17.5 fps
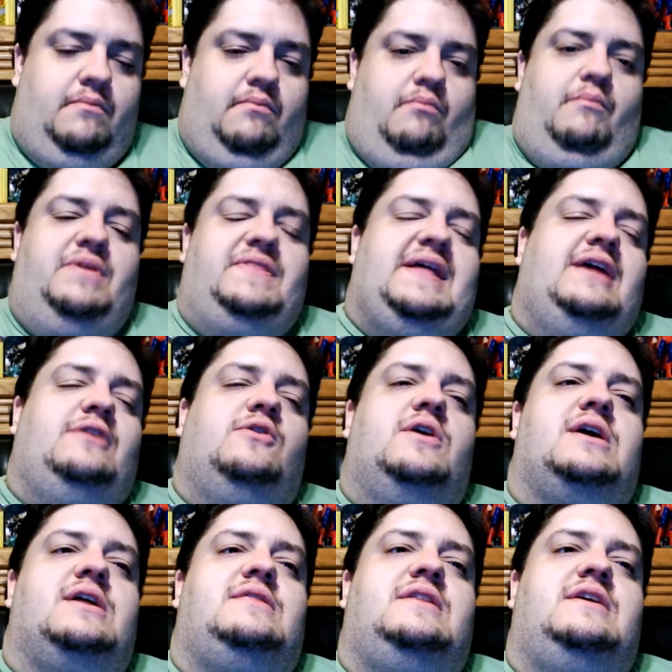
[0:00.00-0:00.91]
But they
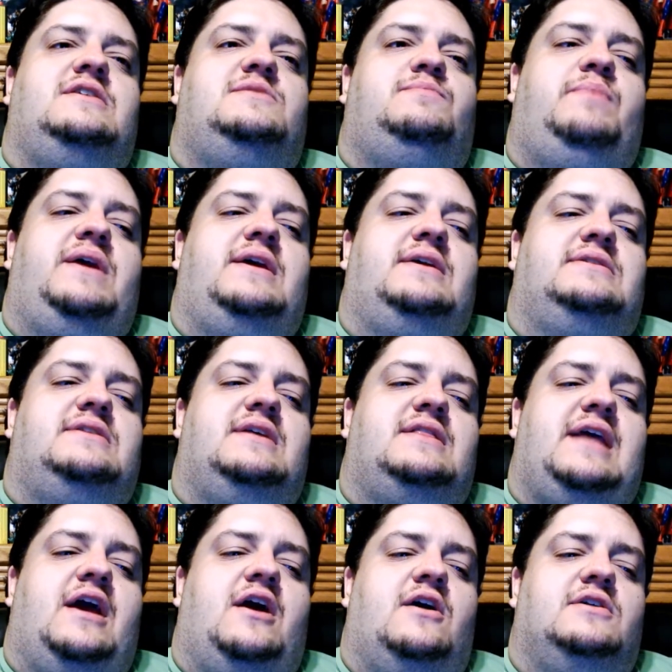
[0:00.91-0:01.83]
look at these beings that
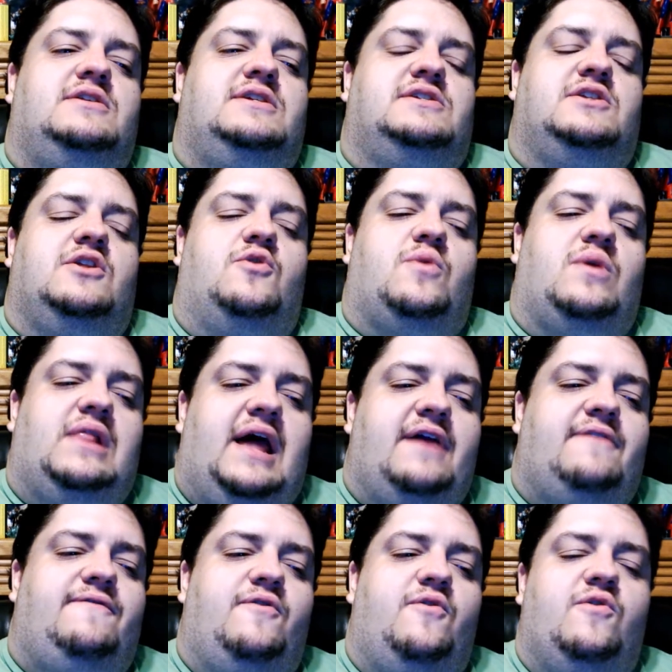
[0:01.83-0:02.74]
they hunt as lower
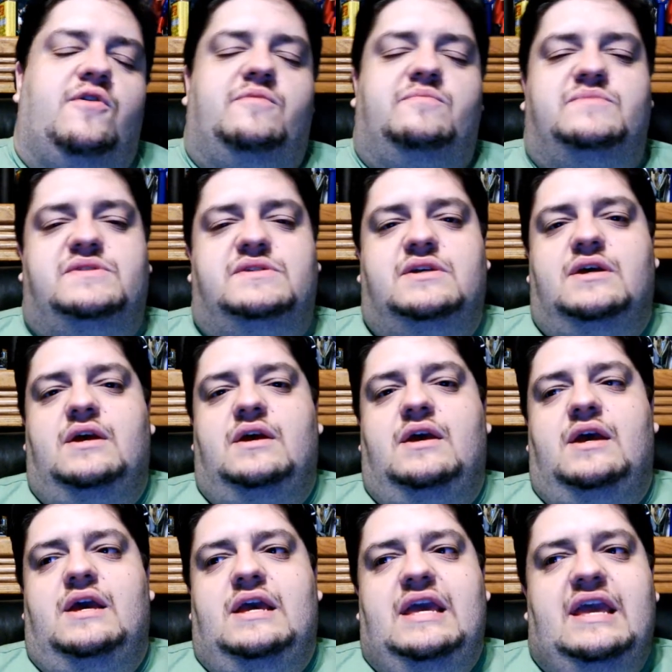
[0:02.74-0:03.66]
life forms,
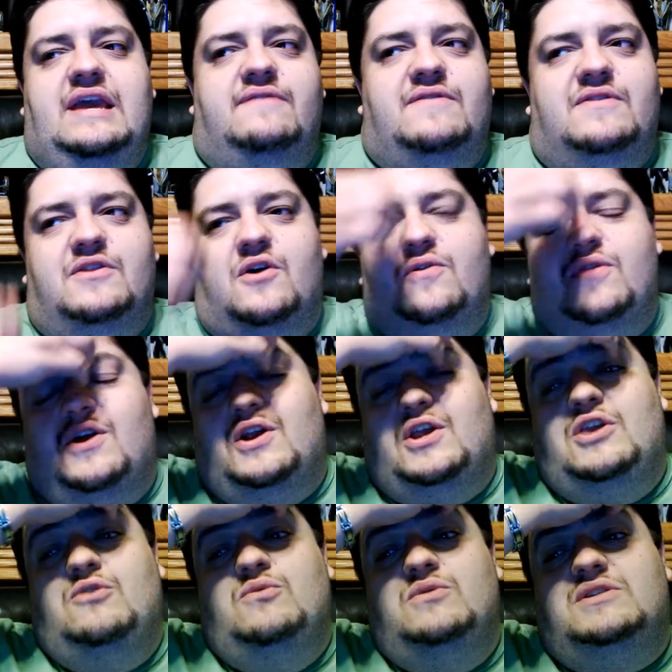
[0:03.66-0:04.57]
even though they're
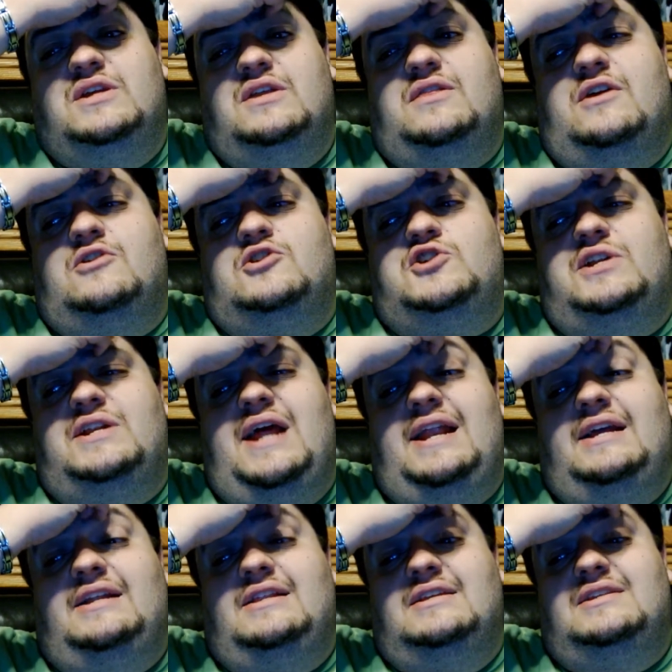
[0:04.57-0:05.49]
using their
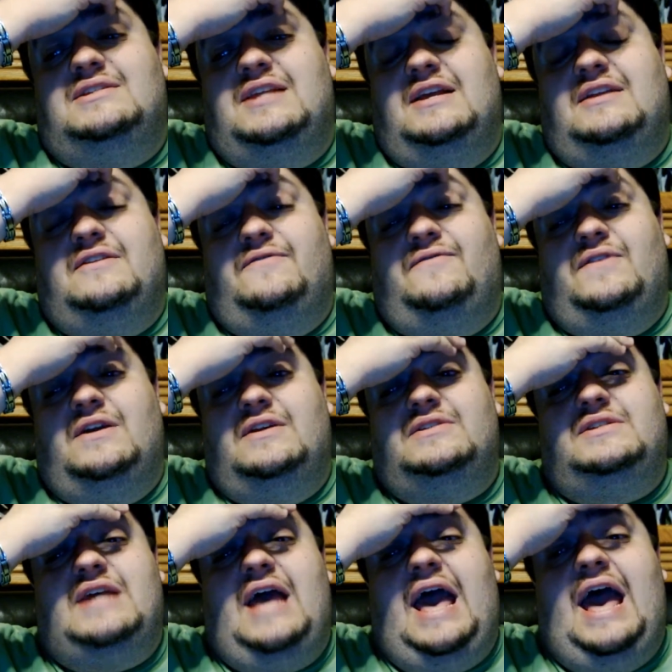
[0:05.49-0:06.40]
genetic distinctiveness
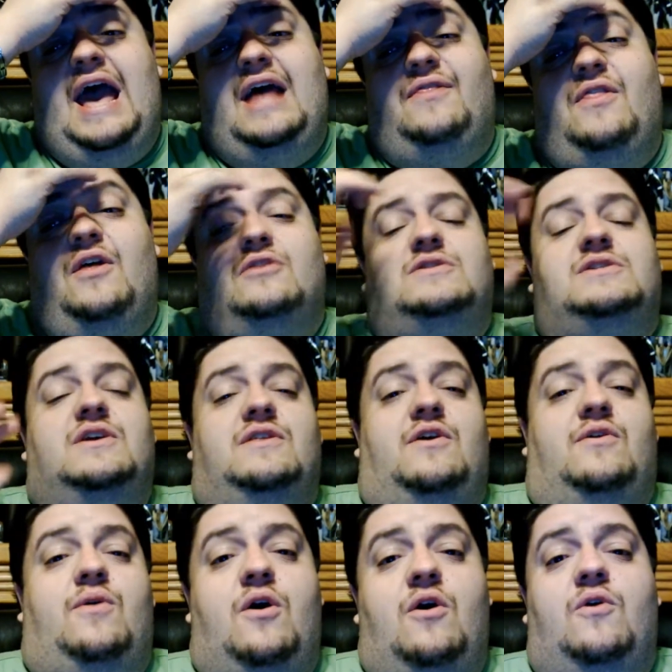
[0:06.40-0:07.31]
to add that to
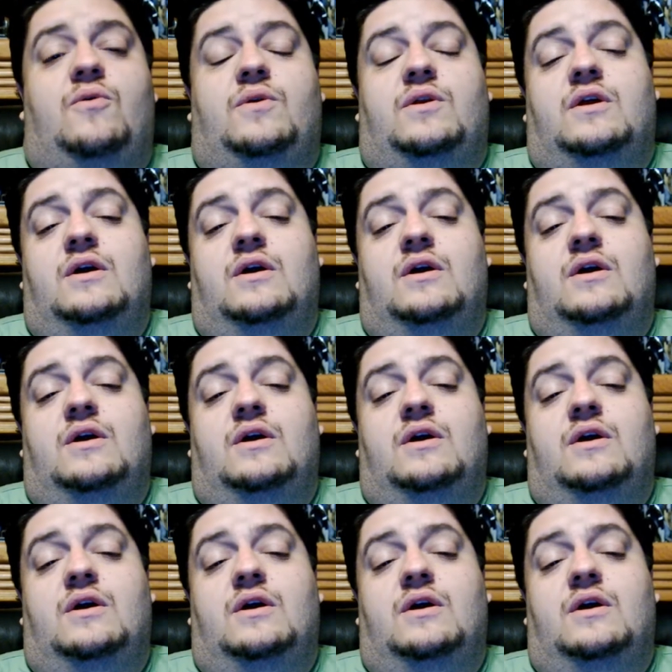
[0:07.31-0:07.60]
their own.